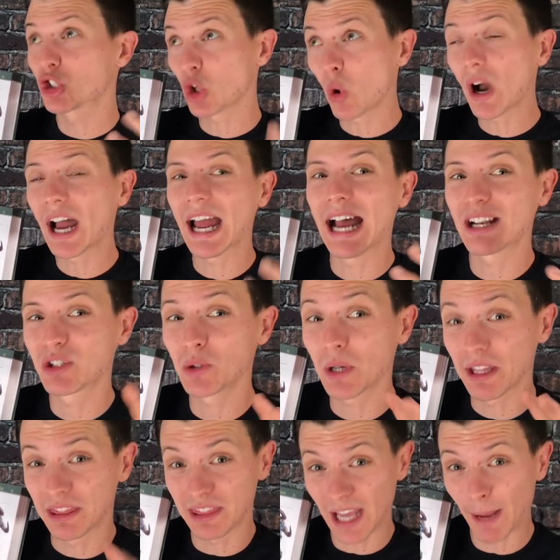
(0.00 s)
so I had to
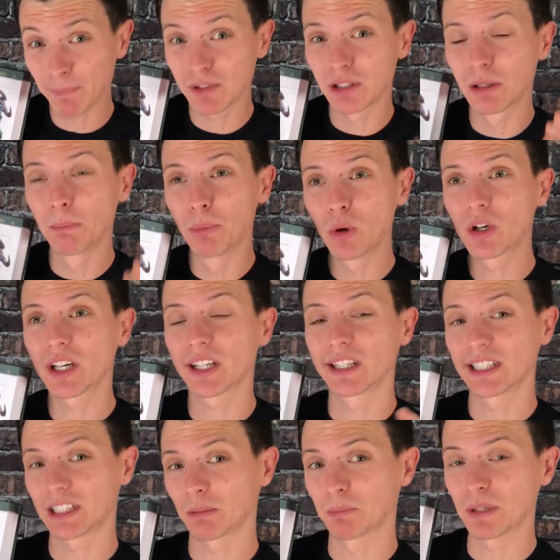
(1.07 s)
adapt the book a
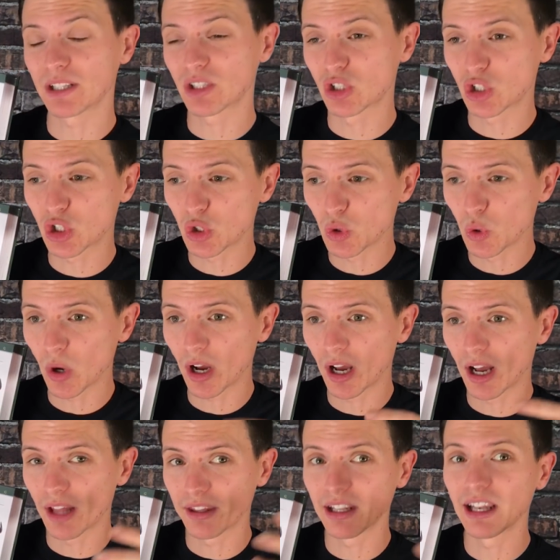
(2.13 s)
little bit to
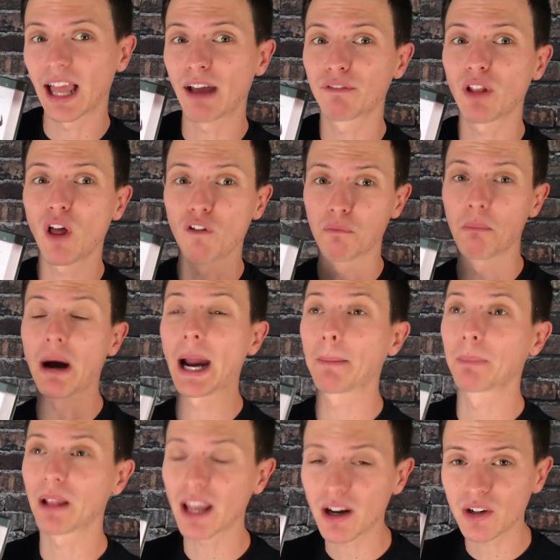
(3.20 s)
the level of my
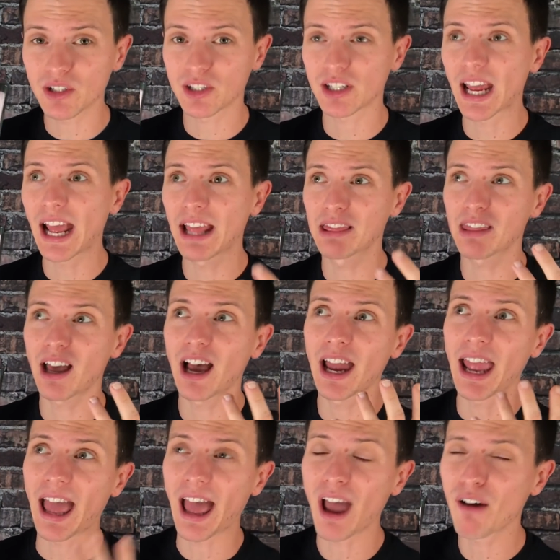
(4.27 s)
players, and I
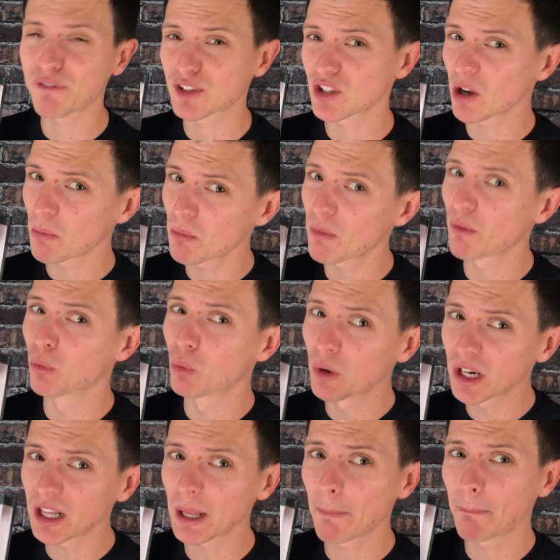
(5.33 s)
have some
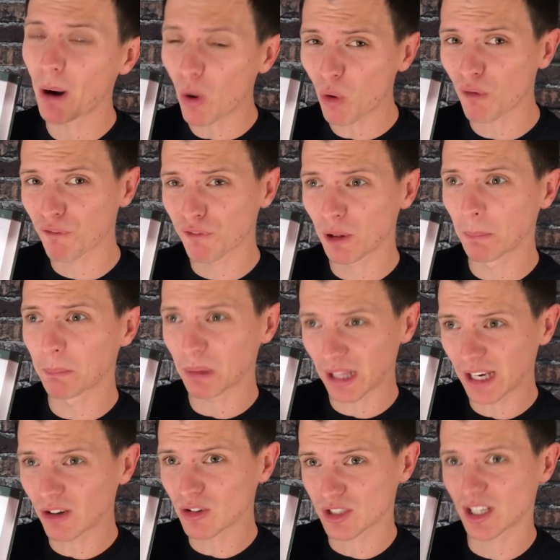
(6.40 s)
really powerful
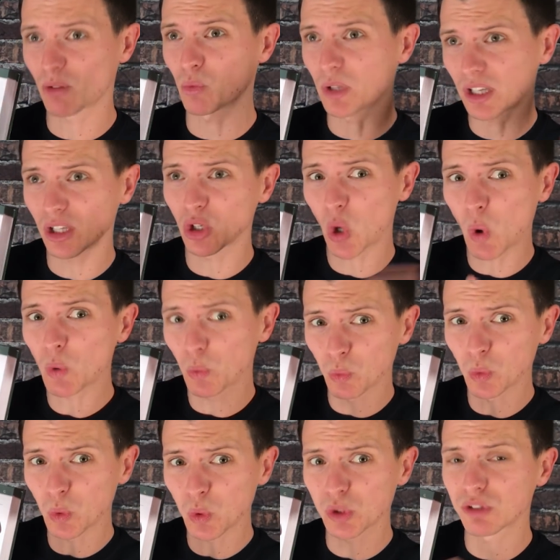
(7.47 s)
players that really know the
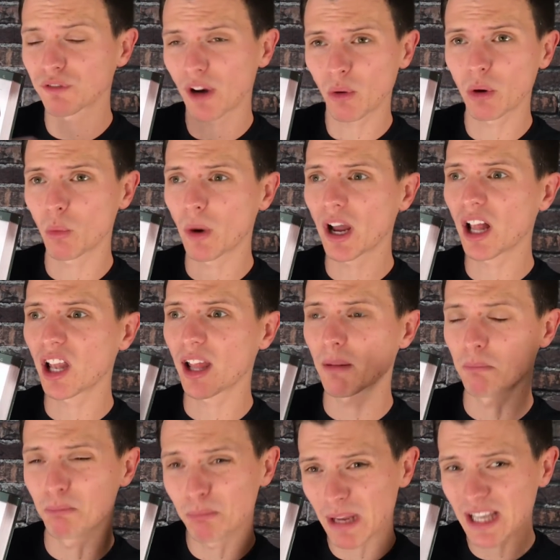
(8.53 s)
rules very well
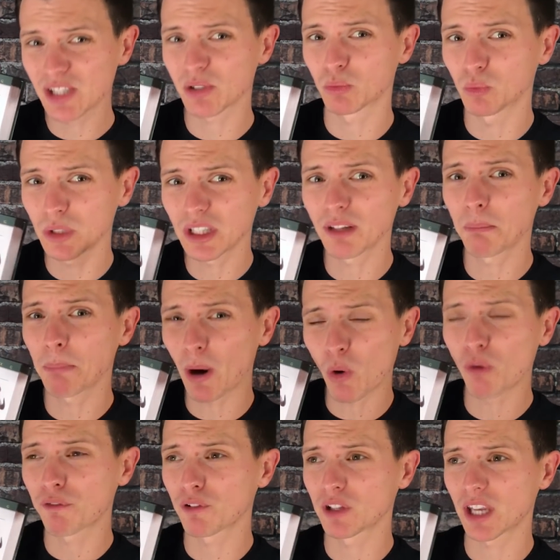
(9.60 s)
and make some really
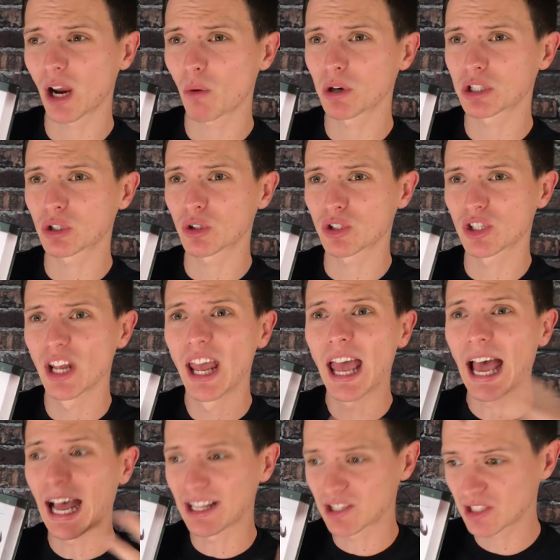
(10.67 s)
powerful characters,
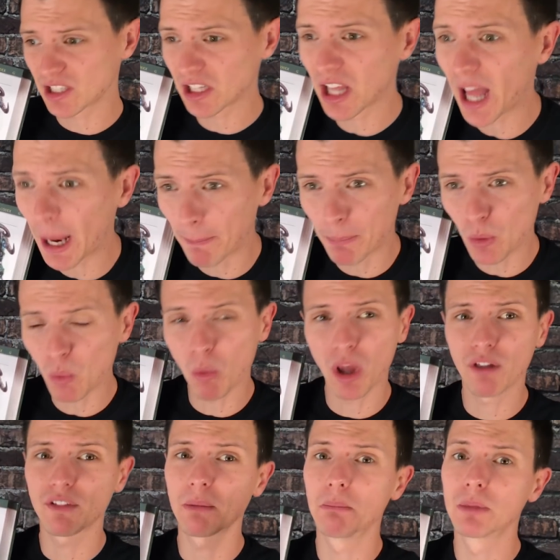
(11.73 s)
and still I put
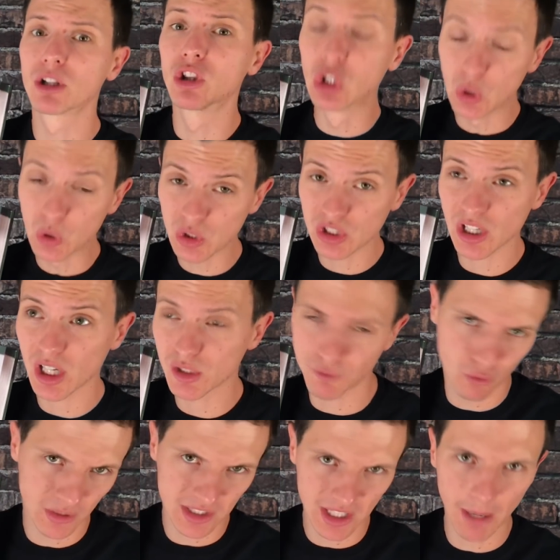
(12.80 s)
one of the Medusas,
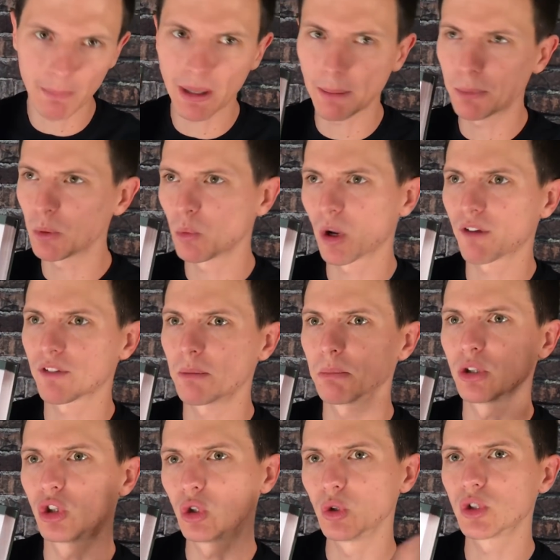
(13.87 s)
for example, I put one of the
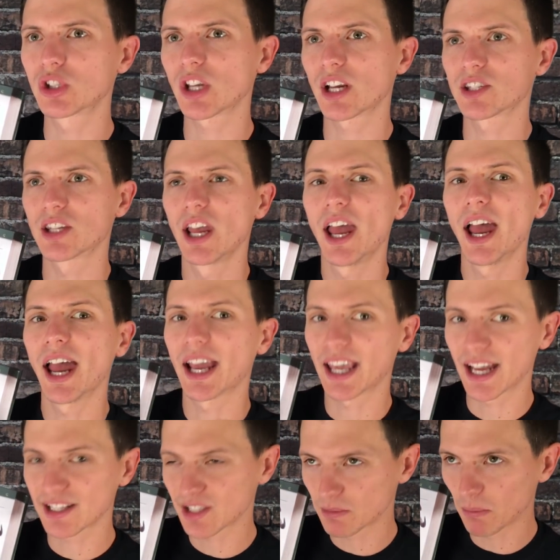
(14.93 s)
Medusas
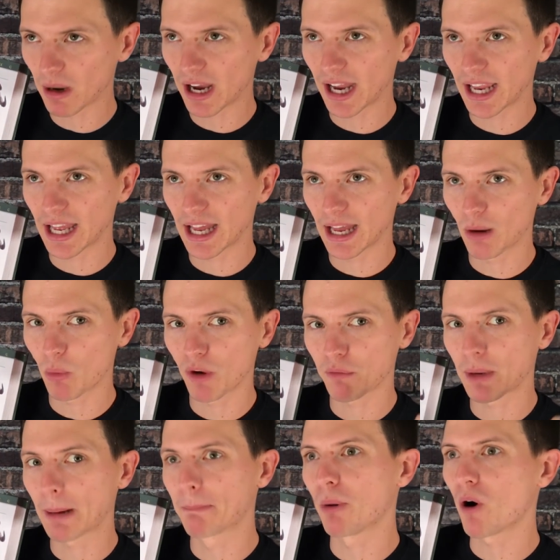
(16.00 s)
against my one of
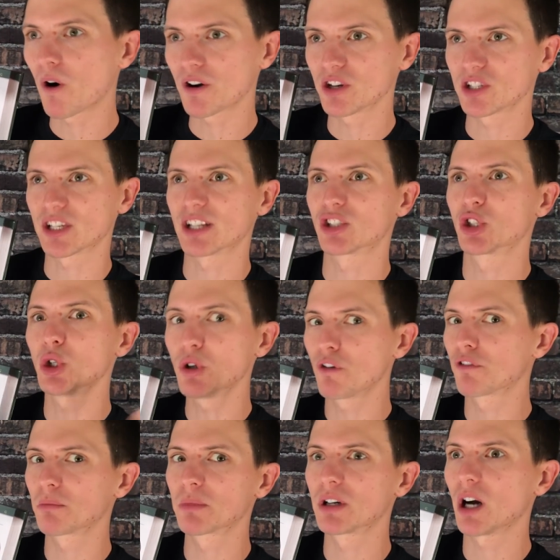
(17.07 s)
my parties, and two
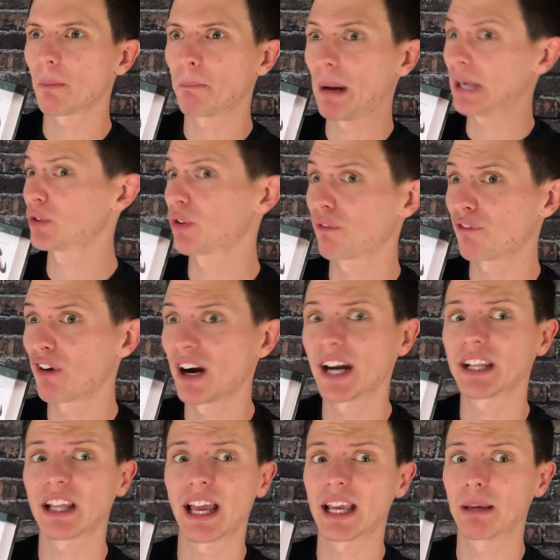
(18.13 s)
of them got
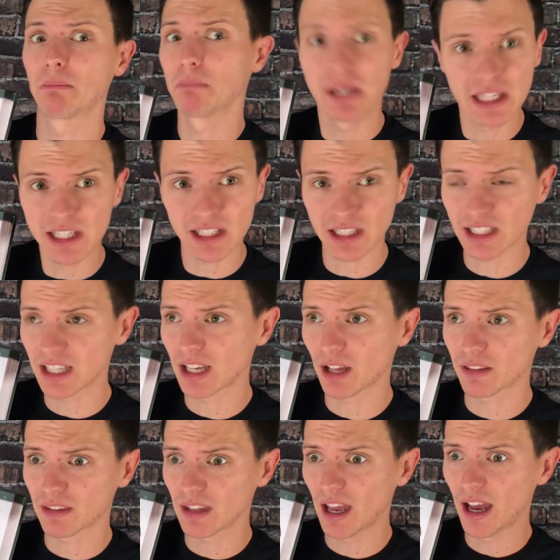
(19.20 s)
petrified, like immediately
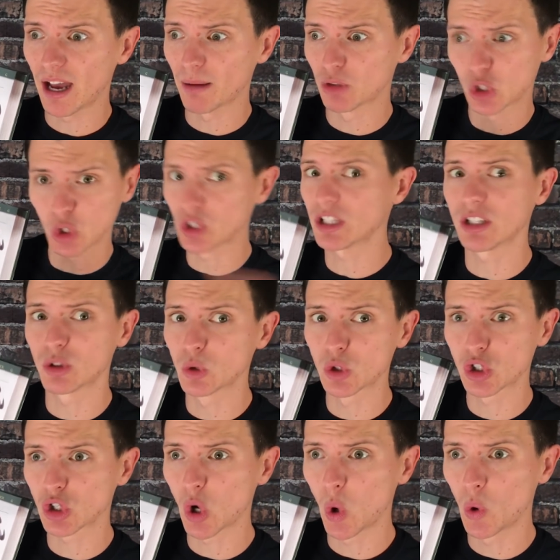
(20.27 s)
got turned into
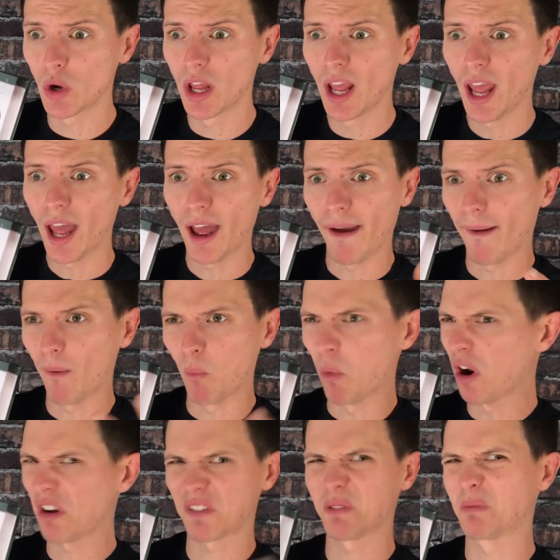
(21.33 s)
stone.
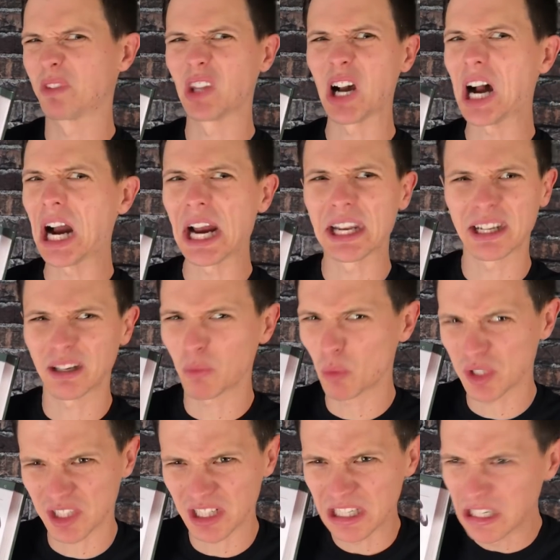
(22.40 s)
One of them died, and it
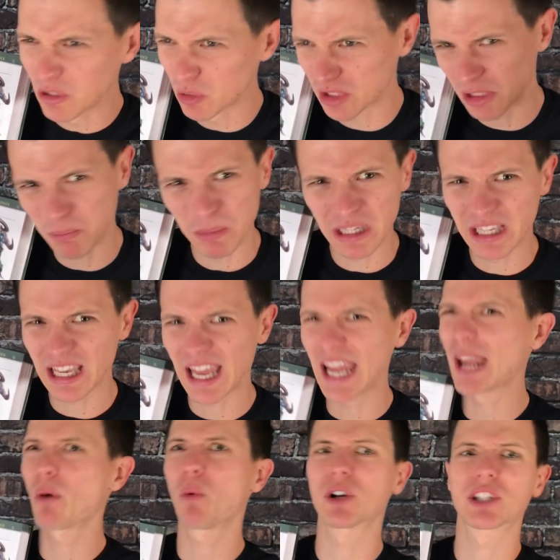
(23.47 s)
wasn't near
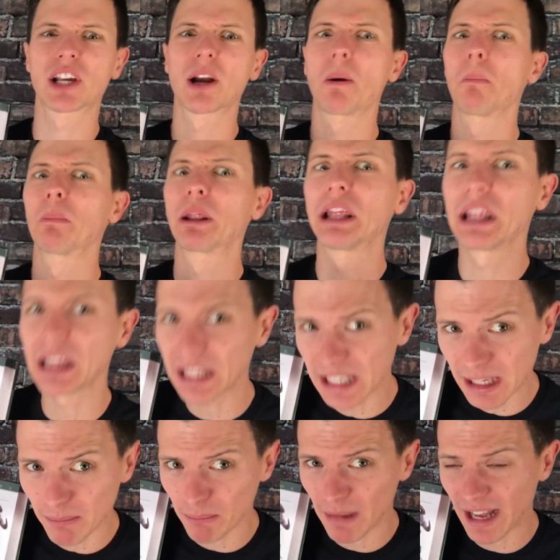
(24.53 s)
TPK, it was a
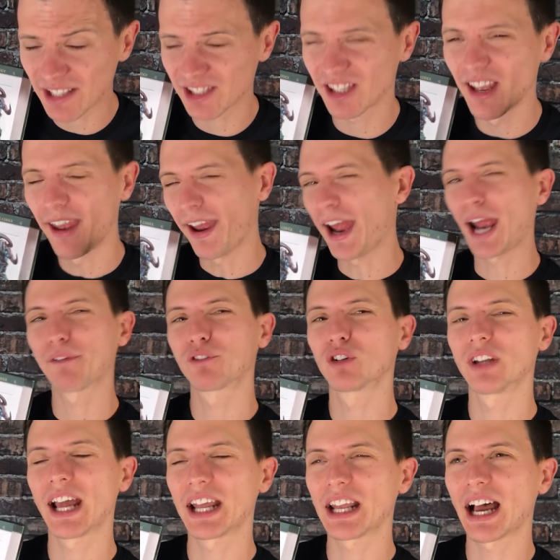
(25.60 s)
complete mess. After
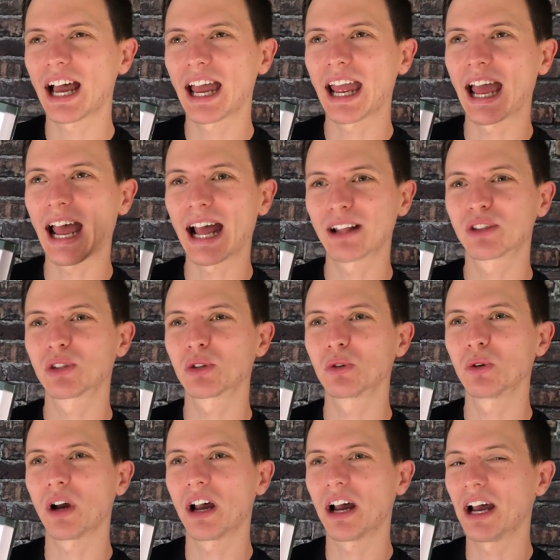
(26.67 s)
that I had
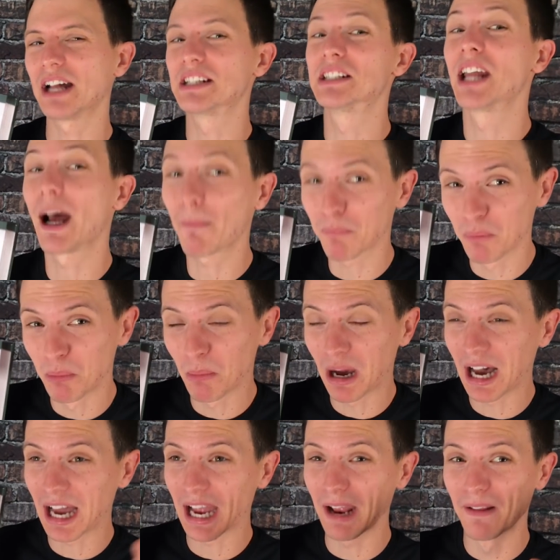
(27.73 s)
to adapt
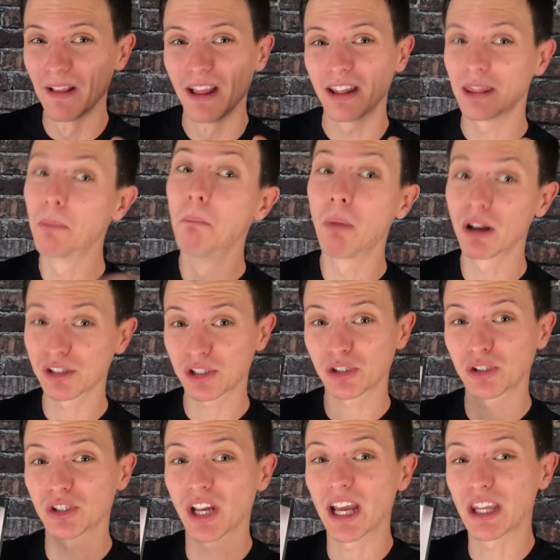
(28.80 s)
the
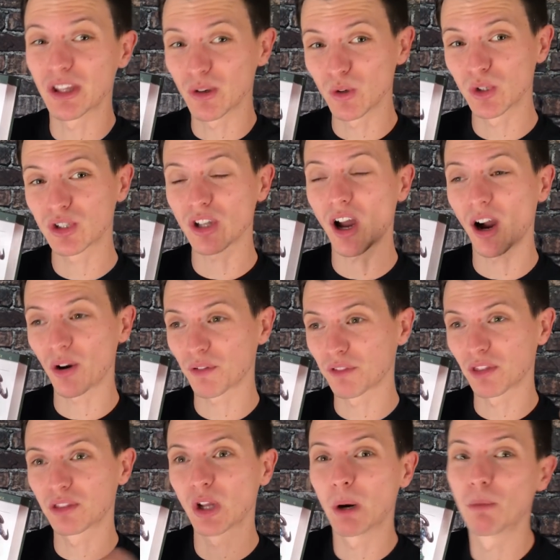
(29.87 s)
monsters I used out of
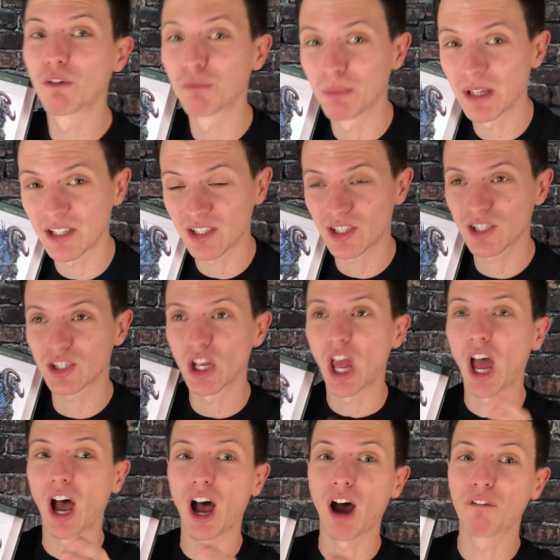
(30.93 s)
the Tome of Beasts
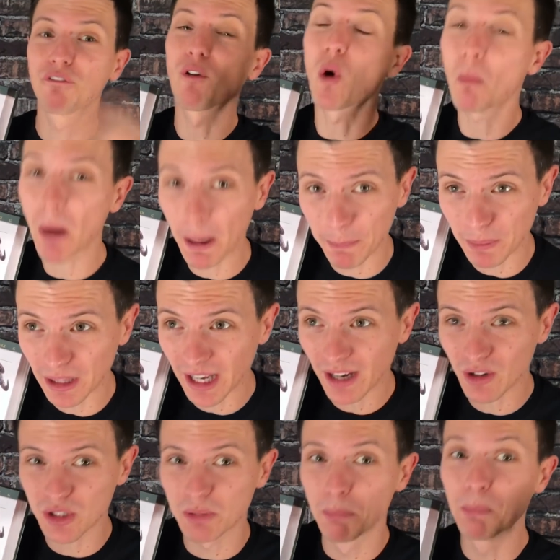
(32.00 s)
for my
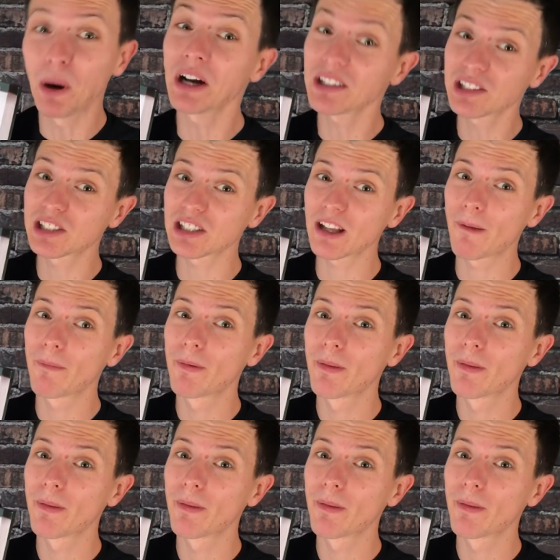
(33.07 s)
players, but